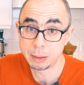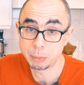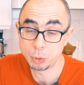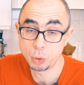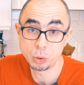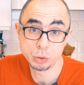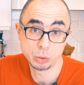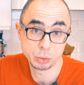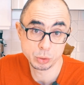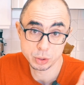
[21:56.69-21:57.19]
I'm
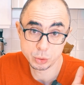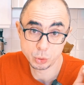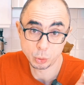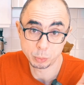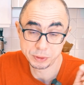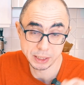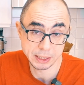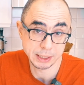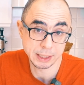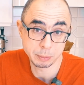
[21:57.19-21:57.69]
going to
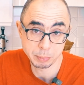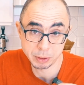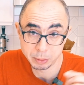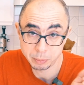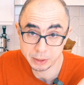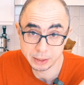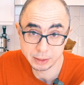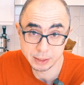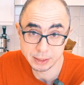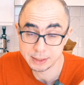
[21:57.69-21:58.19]
stop taking
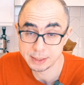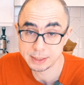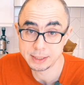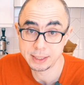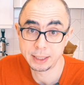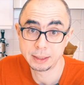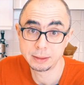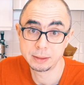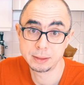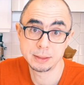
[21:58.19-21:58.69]
berberine, as I
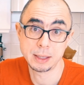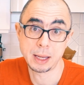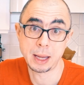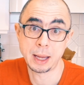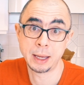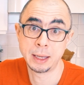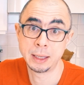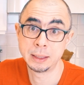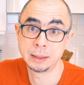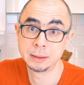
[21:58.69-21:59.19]
said,
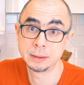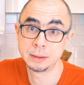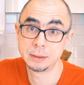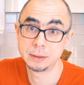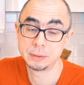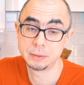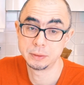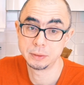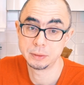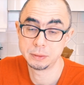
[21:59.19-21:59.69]
and
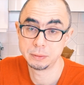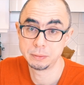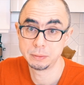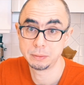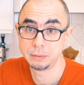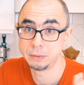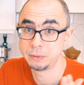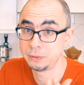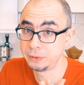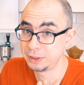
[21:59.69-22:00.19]

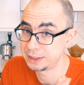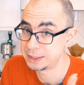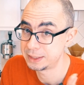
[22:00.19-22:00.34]
we'll